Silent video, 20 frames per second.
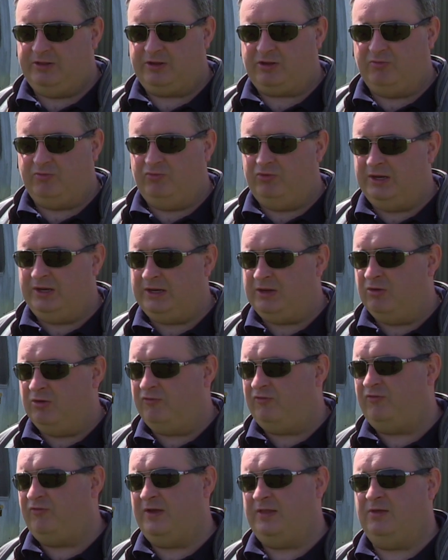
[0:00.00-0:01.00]
the radio
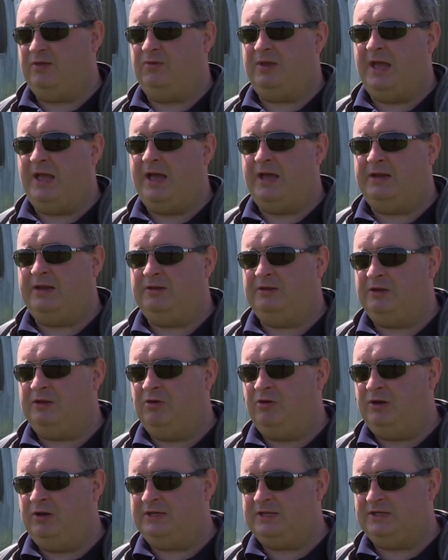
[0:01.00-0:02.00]
fit that we had in the
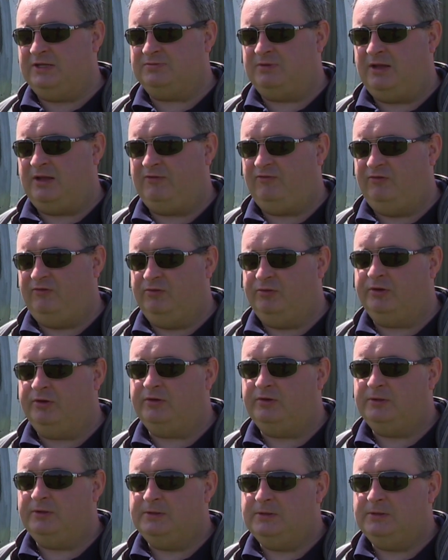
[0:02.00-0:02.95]
early days when I flew it